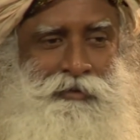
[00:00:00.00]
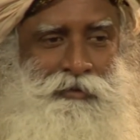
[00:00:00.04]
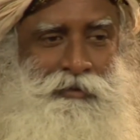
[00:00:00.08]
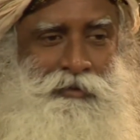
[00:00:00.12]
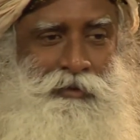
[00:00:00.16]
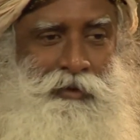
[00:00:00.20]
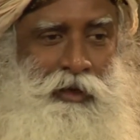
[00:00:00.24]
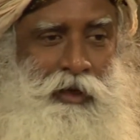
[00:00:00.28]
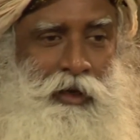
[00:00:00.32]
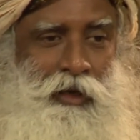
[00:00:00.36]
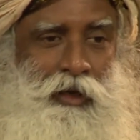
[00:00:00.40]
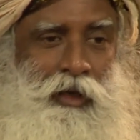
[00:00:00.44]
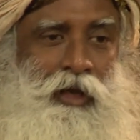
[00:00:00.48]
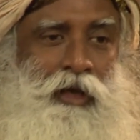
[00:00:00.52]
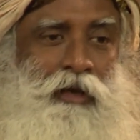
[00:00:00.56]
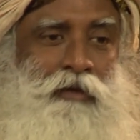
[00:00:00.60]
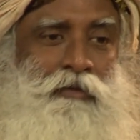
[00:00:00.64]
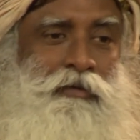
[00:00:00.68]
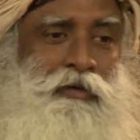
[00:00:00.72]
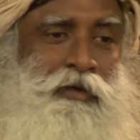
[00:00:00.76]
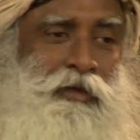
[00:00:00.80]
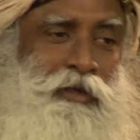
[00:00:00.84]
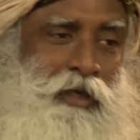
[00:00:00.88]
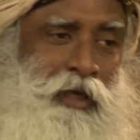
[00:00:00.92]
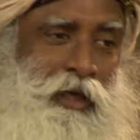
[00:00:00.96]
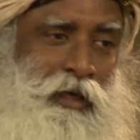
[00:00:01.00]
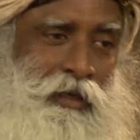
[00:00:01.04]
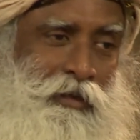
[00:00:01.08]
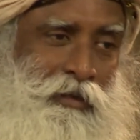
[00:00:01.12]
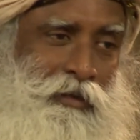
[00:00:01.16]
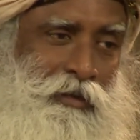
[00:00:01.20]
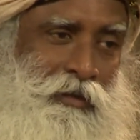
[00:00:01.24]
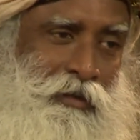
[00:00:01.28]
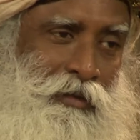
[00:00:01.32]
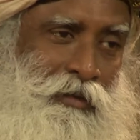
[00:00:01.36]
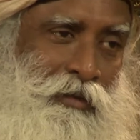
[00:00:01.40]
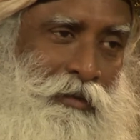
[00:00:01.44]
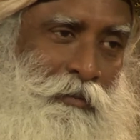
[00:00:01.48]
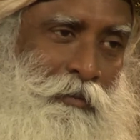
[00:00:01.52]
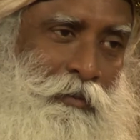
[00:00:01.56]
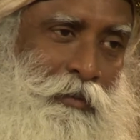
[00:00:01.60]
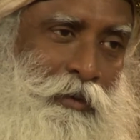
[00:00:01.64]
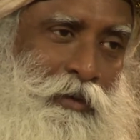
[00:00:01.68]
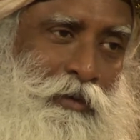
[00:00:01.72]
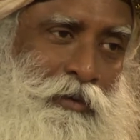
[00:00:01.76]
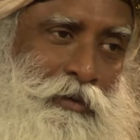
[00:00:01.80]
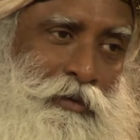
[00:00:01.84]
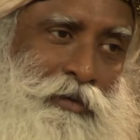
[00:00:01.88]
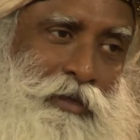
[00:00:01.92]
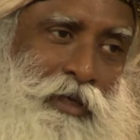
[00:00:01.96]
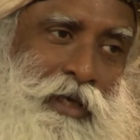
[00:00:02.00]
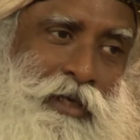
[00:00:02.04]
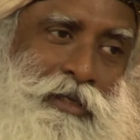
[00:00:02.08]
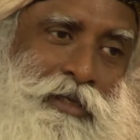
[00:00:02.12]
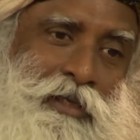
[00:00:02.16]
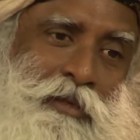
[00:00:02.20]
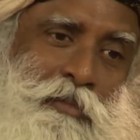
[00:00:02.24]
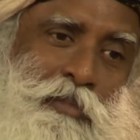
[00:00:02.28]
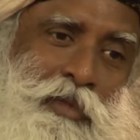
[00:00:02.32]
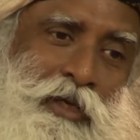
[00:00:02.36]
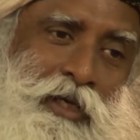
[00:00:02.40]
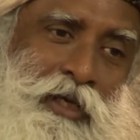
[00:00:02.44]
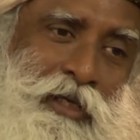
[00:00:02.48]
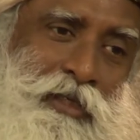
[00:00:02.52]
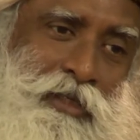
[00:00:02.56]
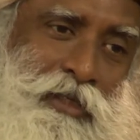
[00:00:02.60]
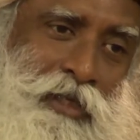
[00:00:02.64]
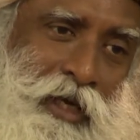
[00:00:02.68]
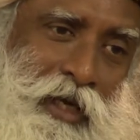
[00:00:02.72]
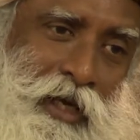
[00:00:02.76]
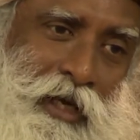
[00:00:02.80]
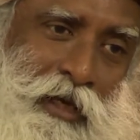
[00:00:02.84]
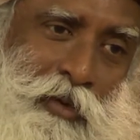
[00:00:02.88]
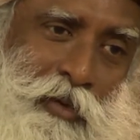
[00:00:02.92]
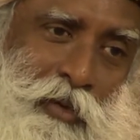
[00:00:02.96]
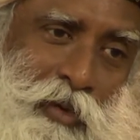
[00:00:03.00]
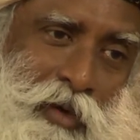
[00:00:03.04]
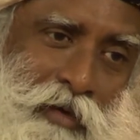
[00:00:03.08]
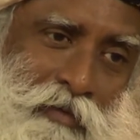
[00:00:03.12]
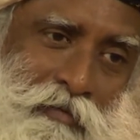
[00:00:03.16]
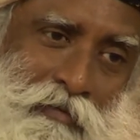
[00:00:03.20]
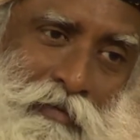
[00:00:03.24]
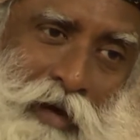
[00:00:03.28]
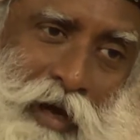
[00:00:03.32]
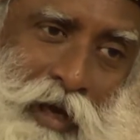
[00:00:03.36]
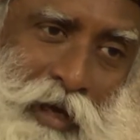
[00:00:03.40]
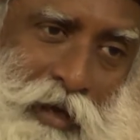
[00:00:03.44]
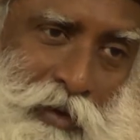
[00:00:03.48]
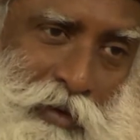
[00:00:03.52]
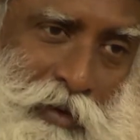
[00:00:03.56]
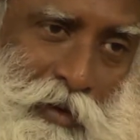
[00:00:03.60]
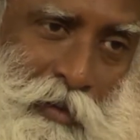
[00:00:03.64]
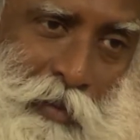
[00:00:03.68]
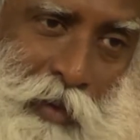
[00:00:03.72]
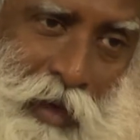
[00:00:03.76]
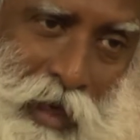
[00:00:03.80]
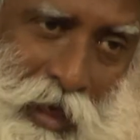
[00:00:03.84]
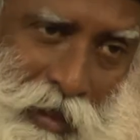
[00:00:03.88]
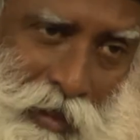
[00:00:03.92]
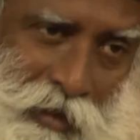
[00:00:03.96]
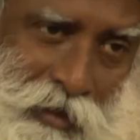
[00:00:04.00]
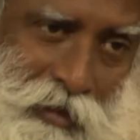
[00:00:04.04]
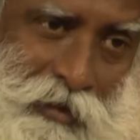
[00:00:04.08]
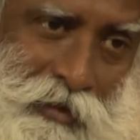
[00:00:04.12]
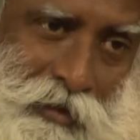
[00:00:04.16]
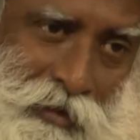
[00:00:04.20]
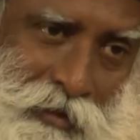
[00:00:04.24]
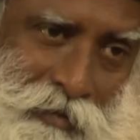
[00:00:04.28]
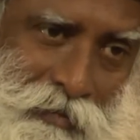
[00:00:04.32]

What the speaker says: An elephant head because that's the biggest head you can find on the planet.